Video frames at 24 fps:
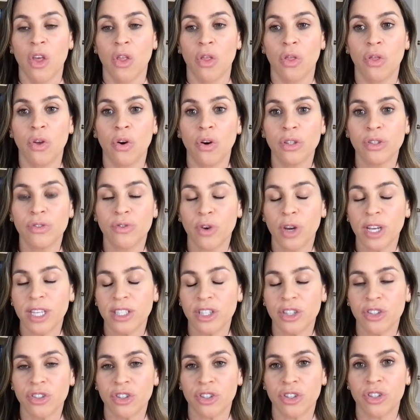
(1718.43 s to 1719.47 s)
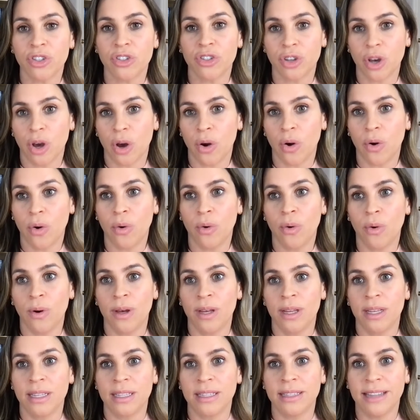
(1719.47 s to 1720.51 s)
Those voices are so
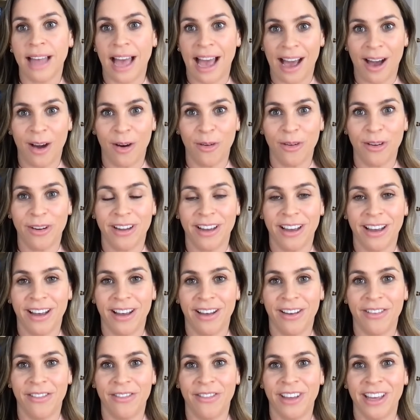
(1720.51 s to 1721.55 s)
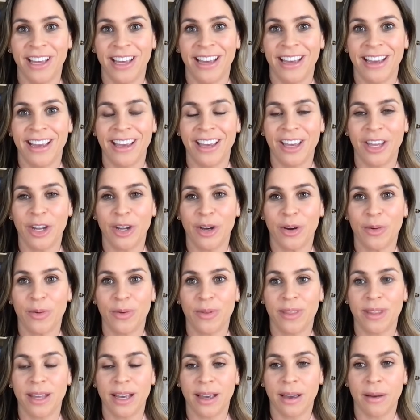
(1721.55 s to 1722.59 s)
loud of,
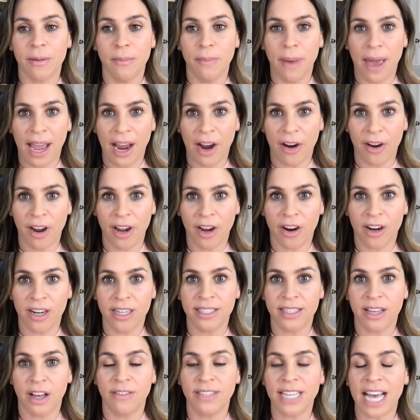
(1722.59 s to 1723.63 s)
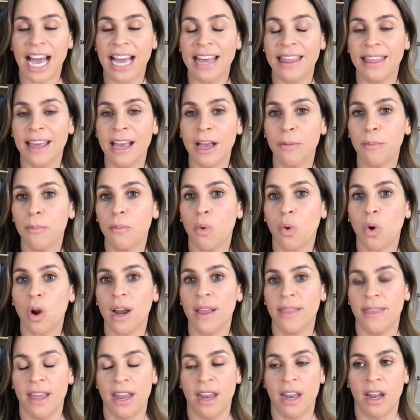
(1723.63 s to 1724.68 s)
the comparing ourselves. I think more
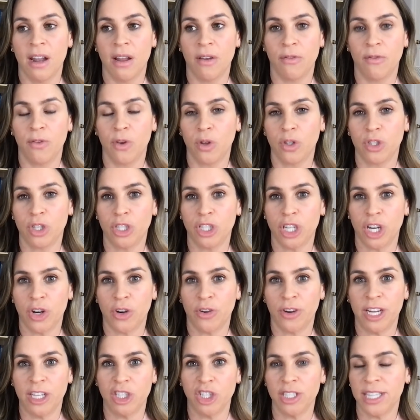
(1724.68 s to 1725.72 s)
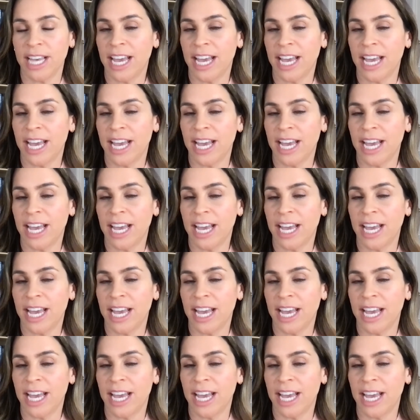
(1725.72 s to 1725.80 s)
than future generations.